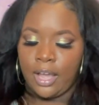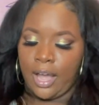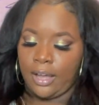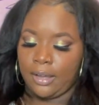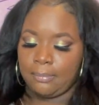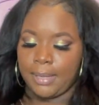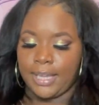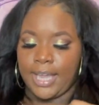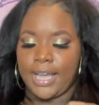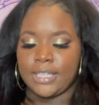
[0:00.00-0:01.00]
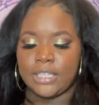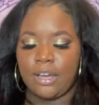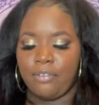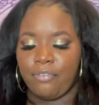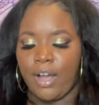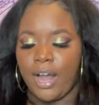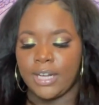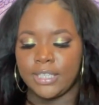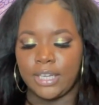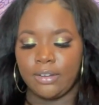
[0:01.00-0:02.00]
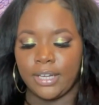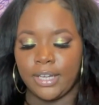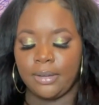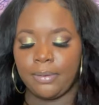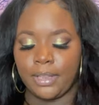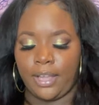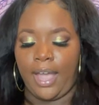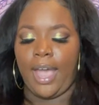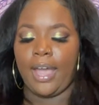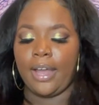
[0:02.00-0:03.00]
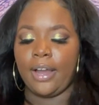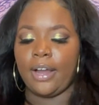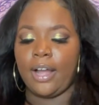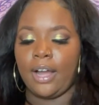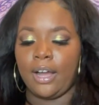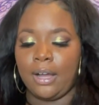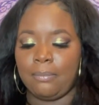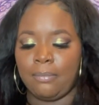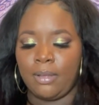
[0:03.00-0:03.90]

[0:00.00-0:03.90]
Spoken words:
But yeah, so far so good with the hair.